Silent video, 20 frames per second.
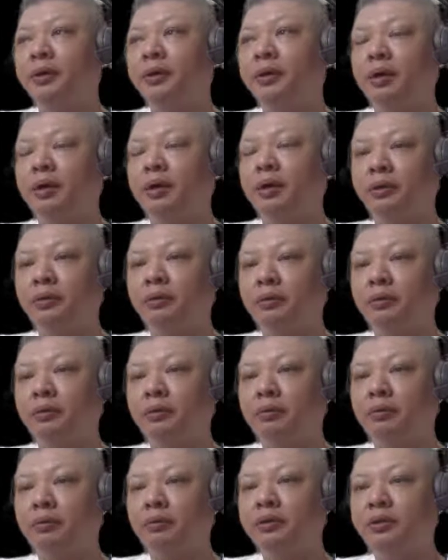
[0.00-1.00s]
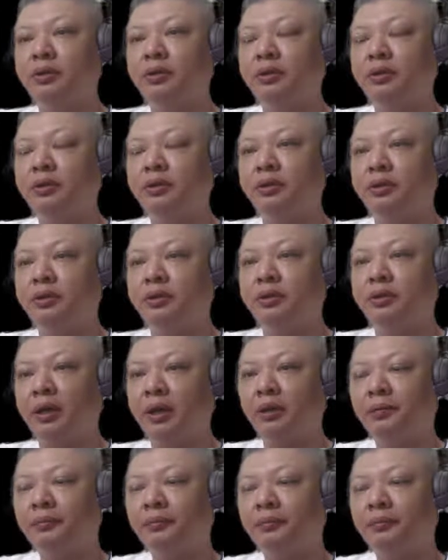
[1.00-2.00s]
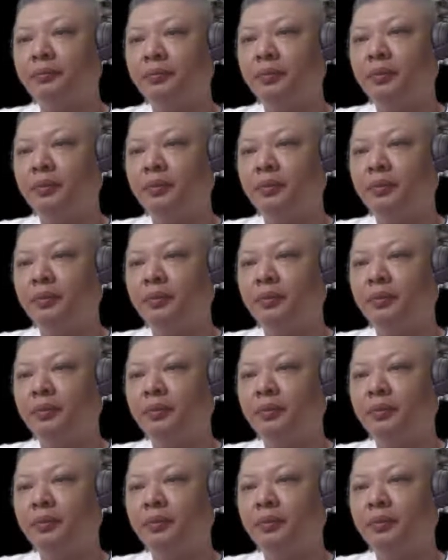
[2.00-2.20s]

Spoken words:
Now once this is done,